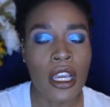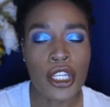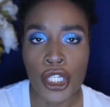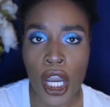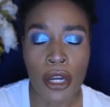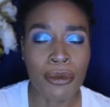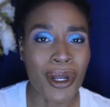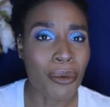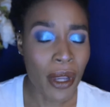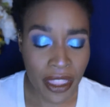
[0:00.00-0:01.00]
genre
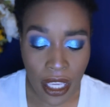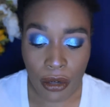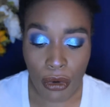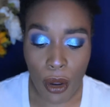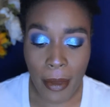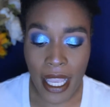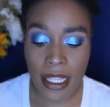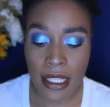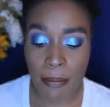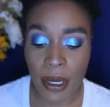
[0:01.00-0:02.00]
within
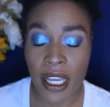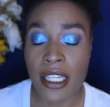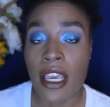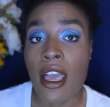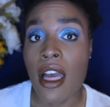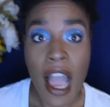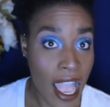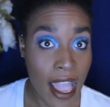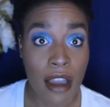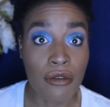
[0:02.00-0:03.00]
romance, but I
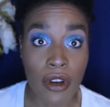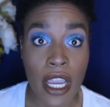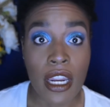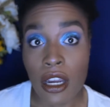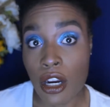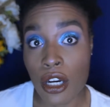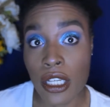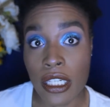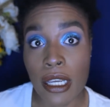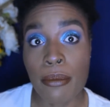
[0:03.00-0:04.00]
have read her
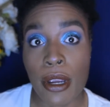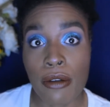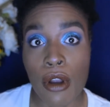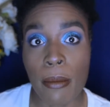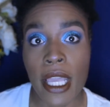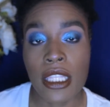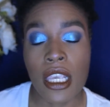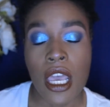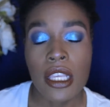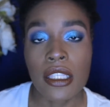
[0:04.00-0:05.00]
contemporary romance
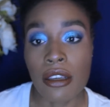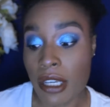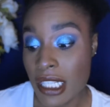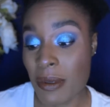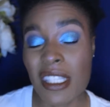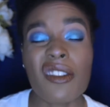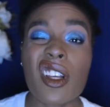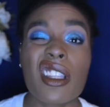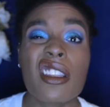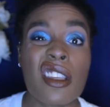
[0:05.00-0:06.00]
series,
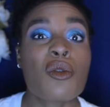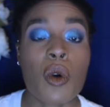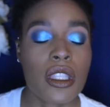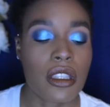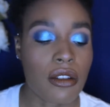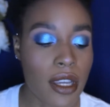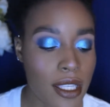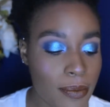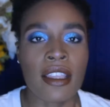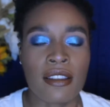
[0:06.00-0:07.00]
specifically this one
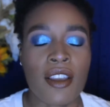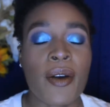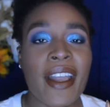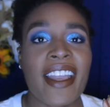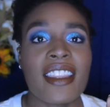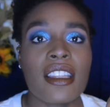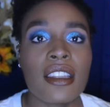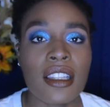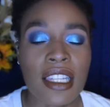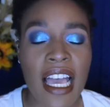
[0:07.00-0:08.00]
series. Okay, and then
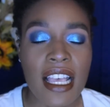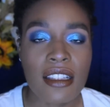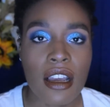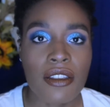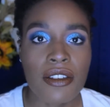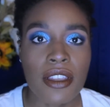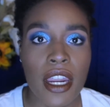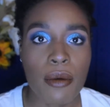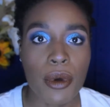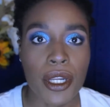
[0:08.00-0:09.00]
the last author that
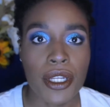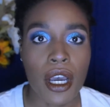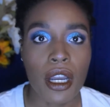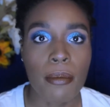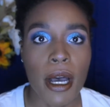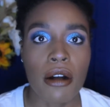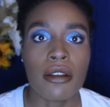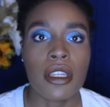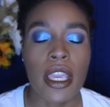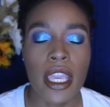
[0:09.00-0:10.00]
I want to talk
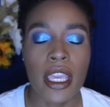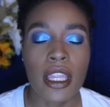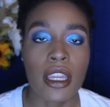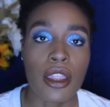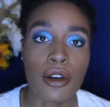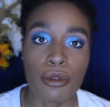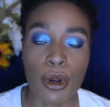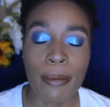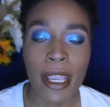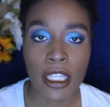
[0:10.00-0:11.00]
about in the
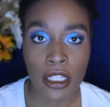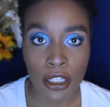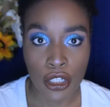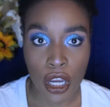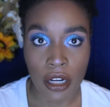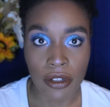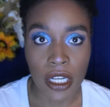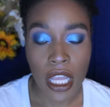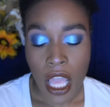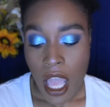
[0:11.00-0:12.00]
romance
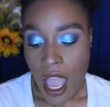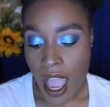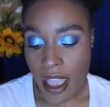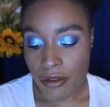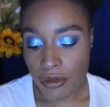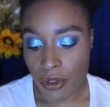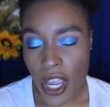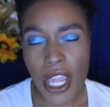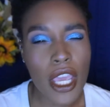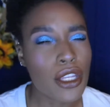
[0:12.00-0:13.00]
genre, I have
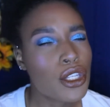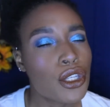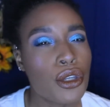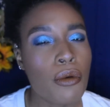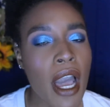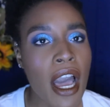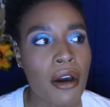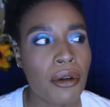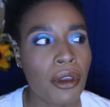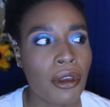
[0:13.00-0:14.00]
read two
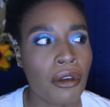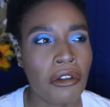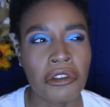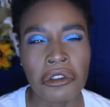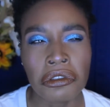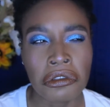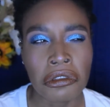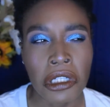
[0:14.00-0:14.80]
out of,